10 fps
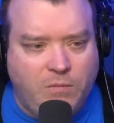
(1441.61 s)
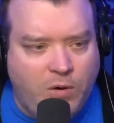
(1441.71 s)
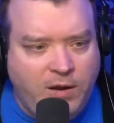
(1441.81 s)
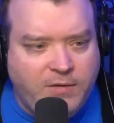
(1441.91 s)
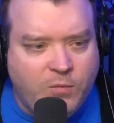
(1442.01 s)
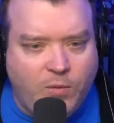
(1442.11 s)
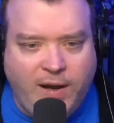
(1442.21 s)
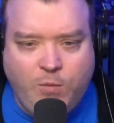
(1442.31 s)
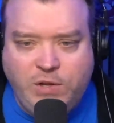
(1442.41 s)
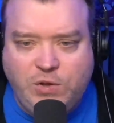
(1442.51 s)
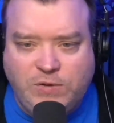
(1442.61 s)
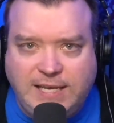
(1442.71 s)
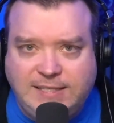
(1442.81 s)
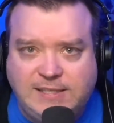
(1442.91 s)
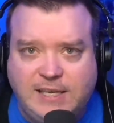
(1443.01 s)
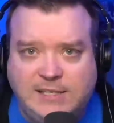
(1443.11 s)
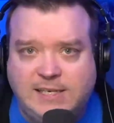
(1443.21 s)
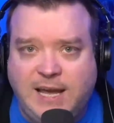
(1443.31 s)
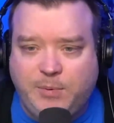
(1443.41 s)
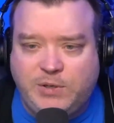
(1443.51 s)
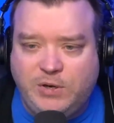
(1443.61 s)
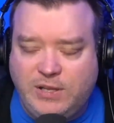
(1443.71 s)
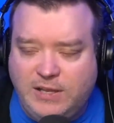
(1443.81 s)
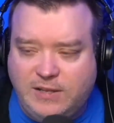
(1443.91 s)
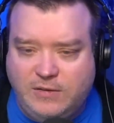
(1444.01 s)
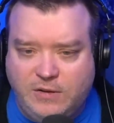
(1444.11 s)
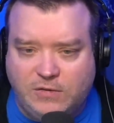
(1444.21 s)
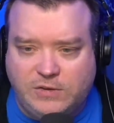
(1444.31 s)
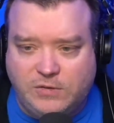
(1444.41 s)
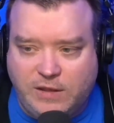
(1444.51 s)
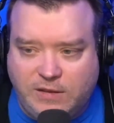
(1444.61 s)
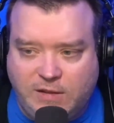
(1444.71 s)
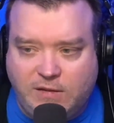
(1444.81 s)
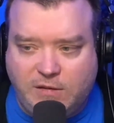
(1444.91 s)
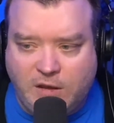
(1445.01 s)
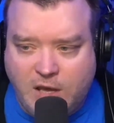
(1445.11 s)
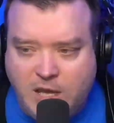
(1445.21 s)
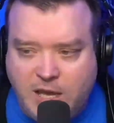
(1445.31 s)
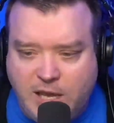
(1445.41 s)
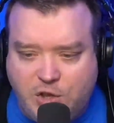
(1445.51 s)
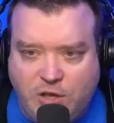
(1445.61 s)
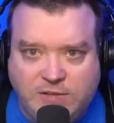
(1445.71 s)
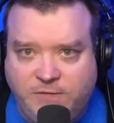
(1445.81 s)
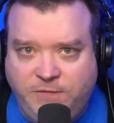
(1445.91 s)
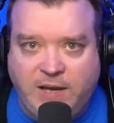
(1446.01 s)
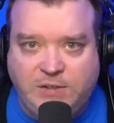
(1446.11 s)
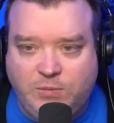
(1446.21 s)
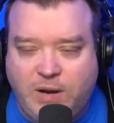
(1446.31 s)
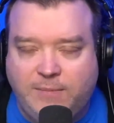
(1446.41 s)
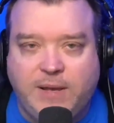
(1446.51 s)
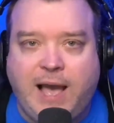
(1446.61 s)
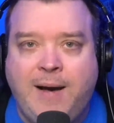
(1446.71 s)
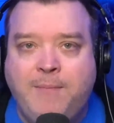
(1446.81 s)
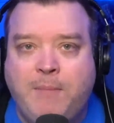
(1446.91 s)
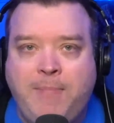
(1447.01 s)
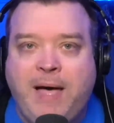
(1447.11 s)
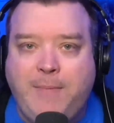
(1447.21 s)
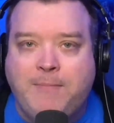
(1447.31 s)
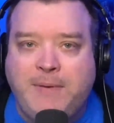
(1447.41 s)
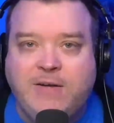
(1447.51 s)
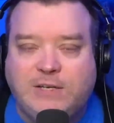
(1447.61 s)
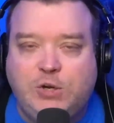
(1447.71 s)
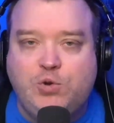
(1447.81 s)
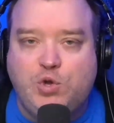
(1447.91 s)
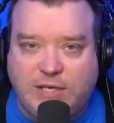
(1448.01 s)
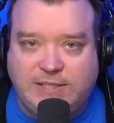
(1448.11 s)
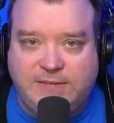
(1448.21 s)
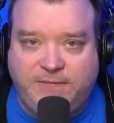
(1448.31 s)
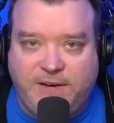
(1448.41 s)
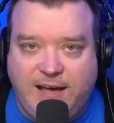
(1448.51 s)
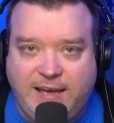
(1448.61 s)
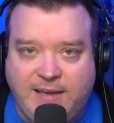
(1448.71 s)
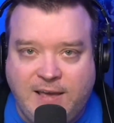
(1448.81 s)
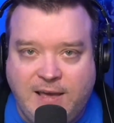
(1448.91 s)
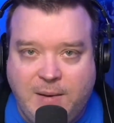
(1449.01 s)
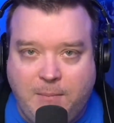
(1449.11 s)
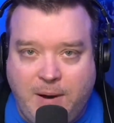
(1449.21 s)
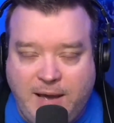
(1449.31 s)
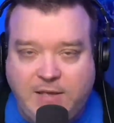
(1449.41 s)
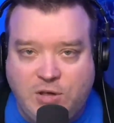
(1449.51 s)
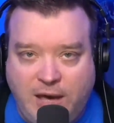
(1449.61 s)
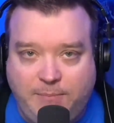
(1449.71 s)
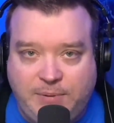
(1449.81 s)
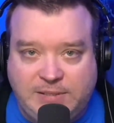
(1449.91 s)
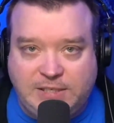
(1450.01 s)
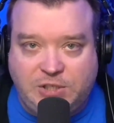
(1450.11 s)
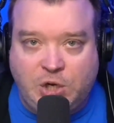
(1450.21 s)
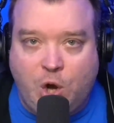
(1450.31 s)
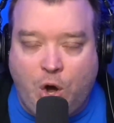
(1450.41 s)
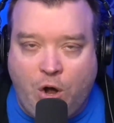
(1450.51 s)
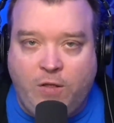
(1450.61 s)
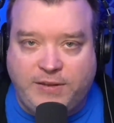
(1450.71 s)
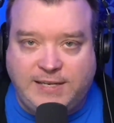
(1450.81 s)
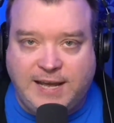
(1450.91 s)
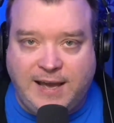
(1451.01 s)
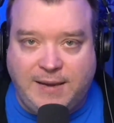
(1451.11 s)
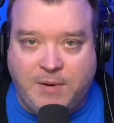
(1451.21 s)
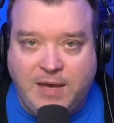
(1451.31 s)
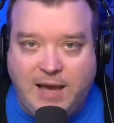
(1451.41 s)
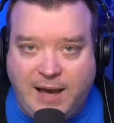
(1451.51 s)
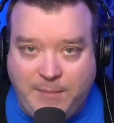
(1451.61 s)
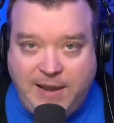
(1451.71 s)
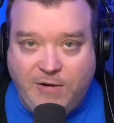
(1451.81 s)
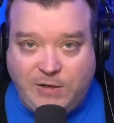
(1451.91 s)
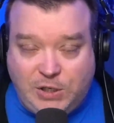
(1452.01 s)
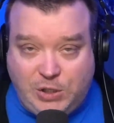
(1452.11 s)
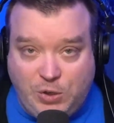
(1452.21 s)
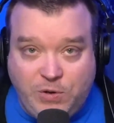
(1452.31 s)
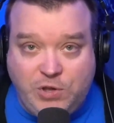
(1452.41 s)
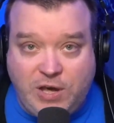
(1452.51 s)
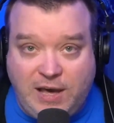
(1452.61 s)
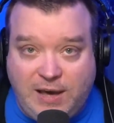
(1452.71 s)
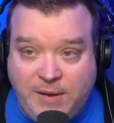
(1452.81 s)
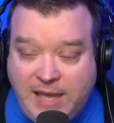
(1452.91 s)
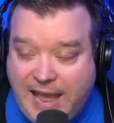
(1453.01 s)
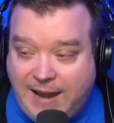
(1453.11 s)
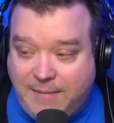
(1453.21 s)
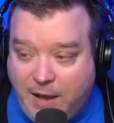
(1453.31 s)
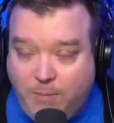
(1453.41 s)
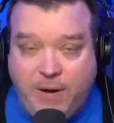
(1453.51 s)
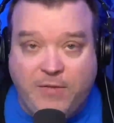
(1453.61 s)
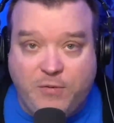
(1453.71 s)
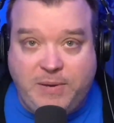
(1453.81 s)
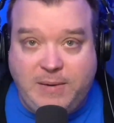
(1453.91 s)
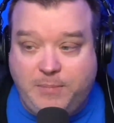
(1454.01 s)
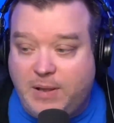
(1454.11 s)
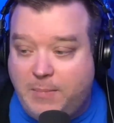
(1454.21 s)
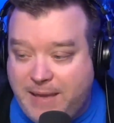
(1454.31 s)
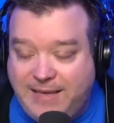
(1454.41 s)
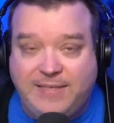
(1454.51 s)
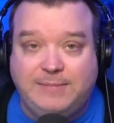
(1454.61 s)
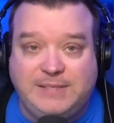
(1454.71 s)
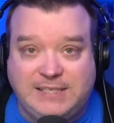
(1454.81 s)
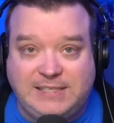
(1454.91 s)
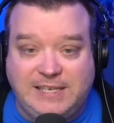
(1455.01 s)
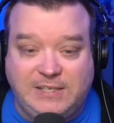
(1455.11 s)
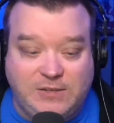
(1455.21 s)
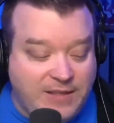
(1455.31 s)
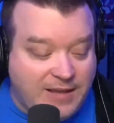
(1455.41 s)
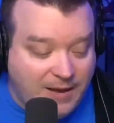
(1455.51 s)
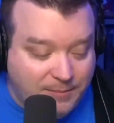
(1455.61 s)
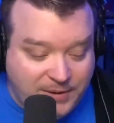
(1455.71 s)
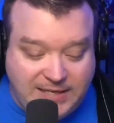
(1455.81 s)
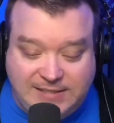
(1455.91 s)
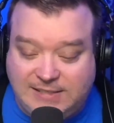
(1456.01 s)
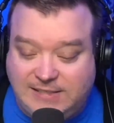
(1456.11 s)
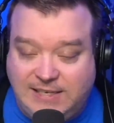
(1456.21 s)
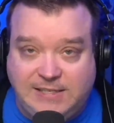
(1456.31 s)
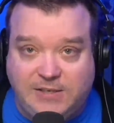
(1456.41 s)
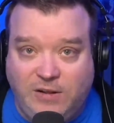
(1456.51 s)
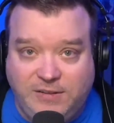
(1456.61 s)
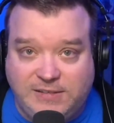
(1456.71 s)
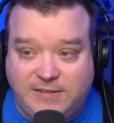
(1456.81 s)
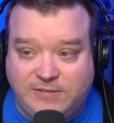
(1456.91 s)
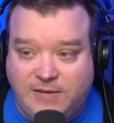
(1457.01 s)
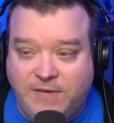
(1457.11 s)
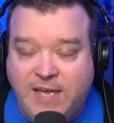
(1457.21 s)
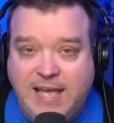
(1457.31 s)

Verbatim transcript: what? Why wouldn't you take this? It's an opportunity to you know so that they it justifies you. I'm like I'm, I'm not here to justify my job position all the time. I'm here to do a job and help other people and make them succeed so the company succeeds and all this other stuff.